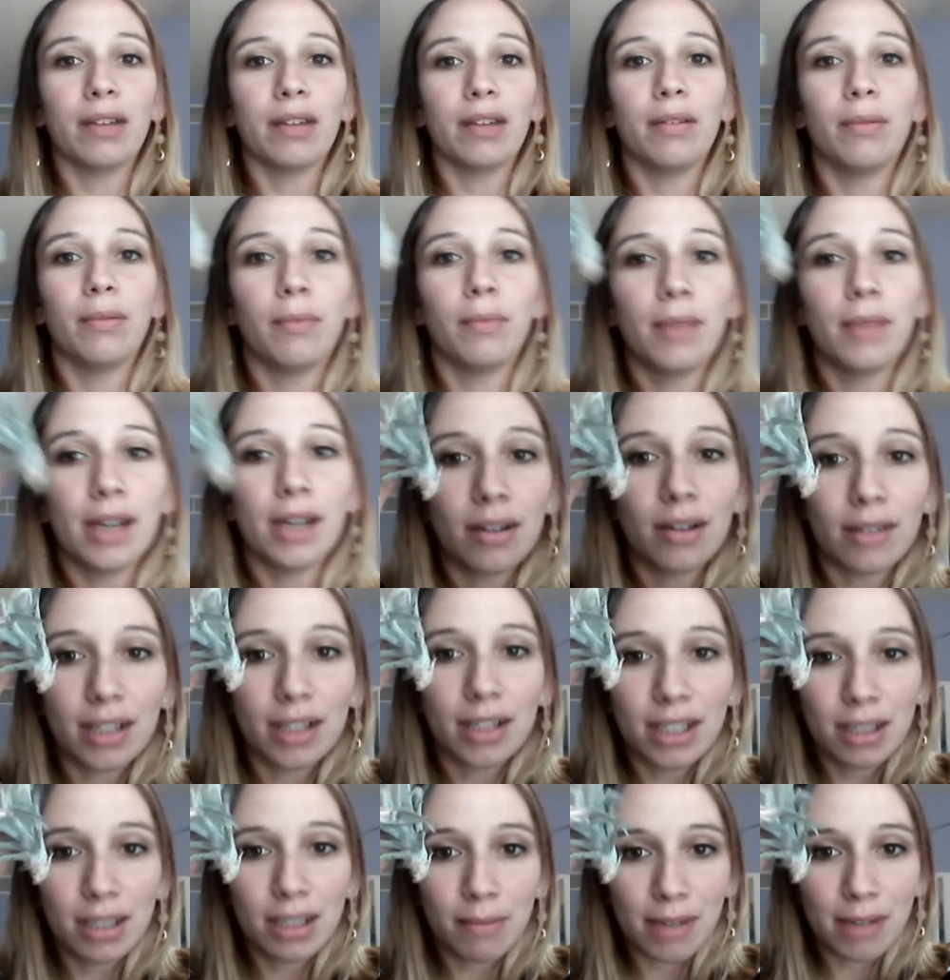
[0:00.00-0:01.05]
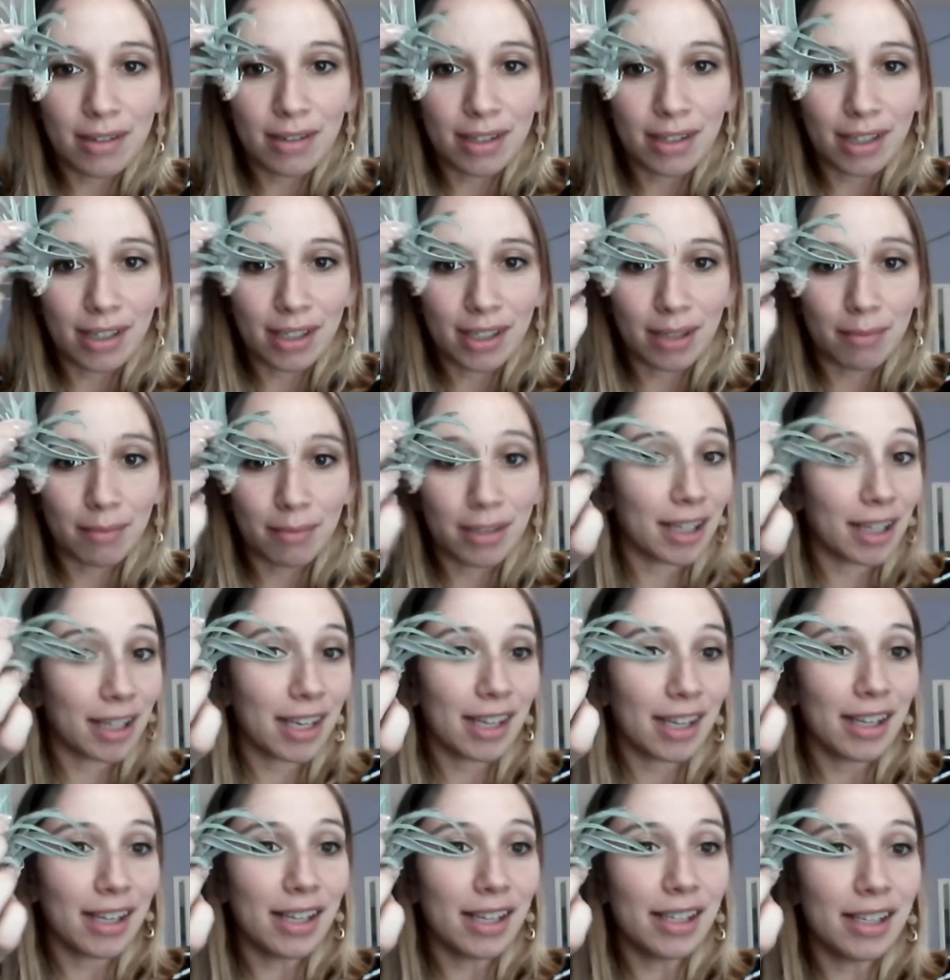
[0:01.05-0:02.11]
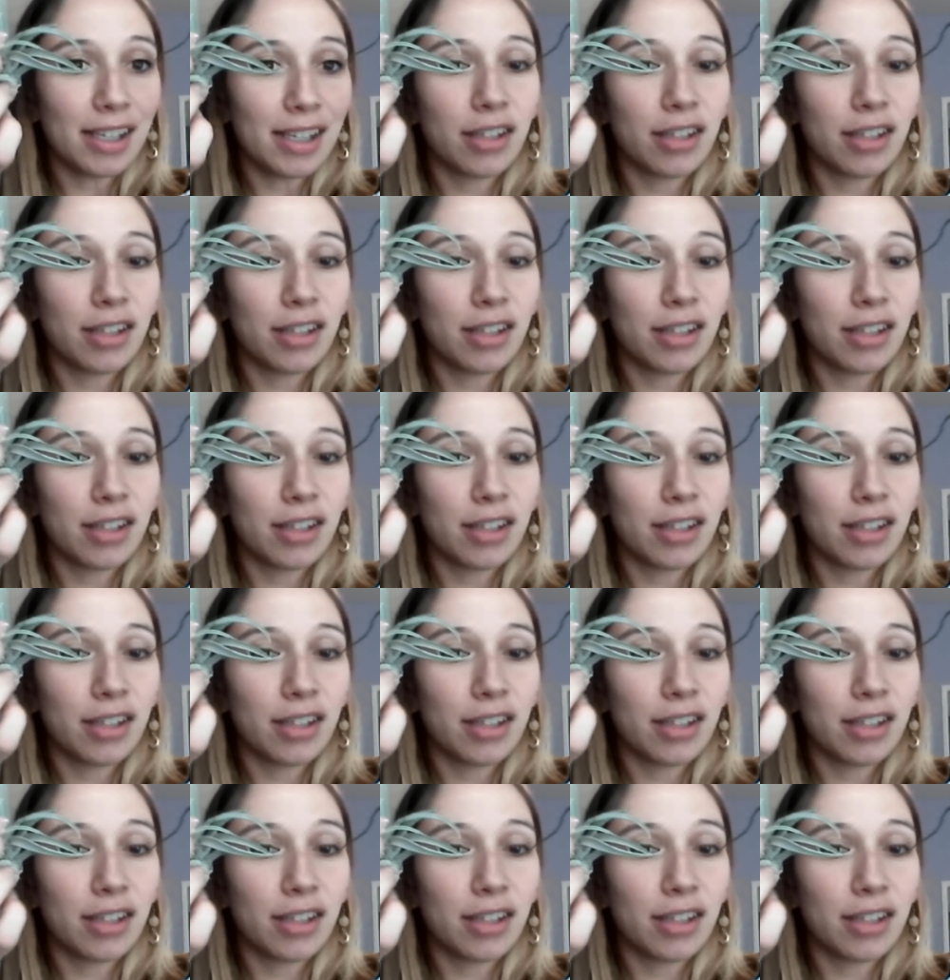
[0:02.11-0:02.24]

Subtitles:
we are going to be using some succulents.